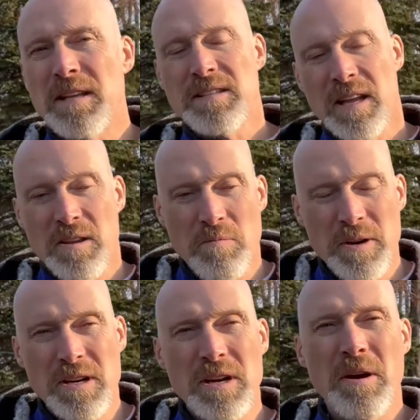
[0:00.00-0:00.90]
that you
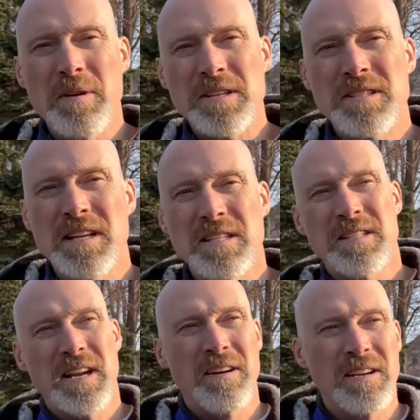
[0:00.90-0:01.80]
wouldn't notice
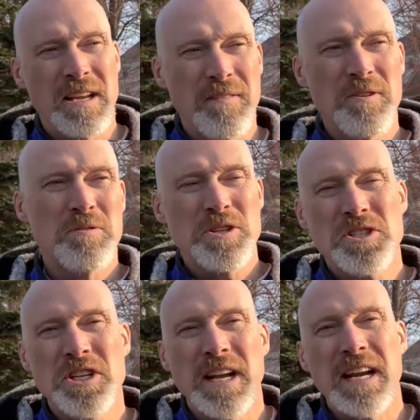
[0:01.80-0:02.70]
necessarily if you were just
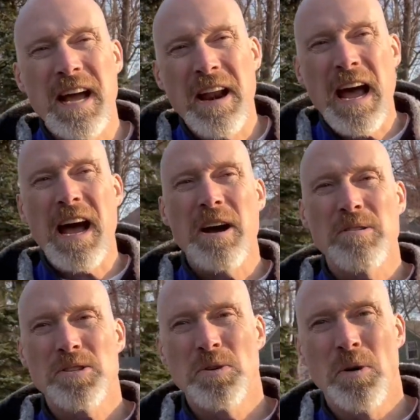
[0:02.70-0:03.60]
checking out a
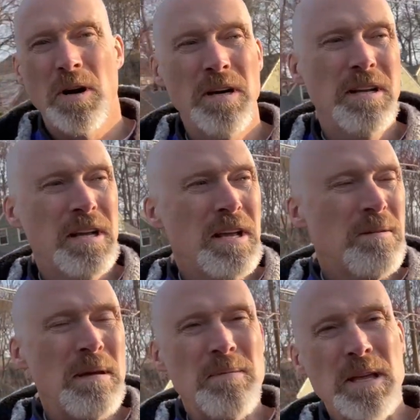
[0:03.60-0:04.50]
house or
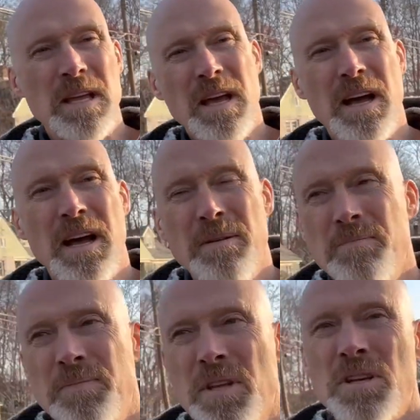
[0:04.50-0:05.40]
maybe
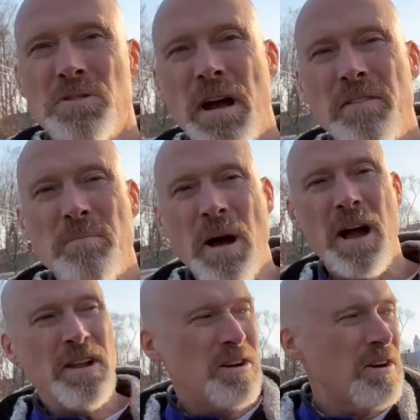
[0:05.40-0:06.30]
driving by
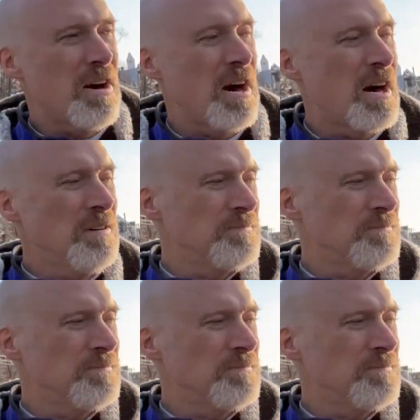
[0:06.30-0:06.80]
in your car.